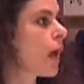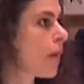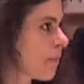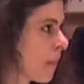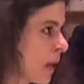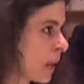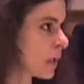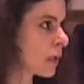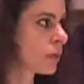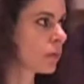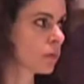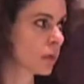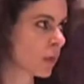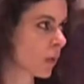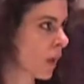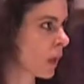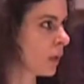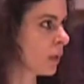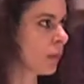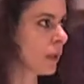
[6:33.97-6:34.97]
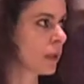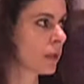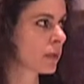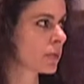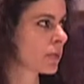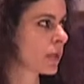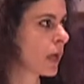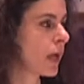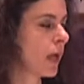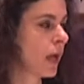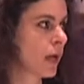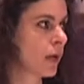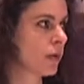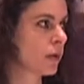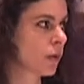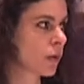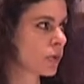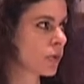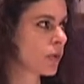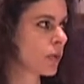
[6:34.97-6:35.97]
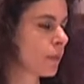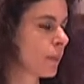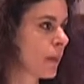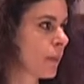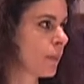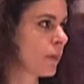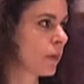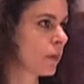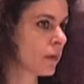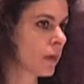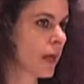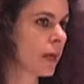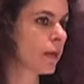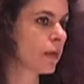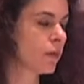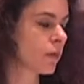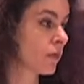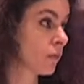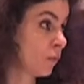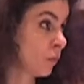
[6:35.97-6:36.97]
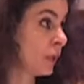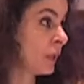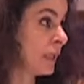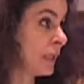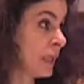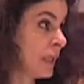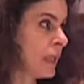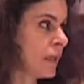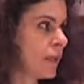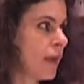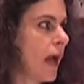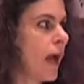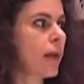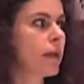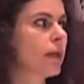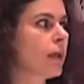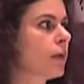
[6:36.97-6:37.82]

Medical requirements, and those are the people that really need that.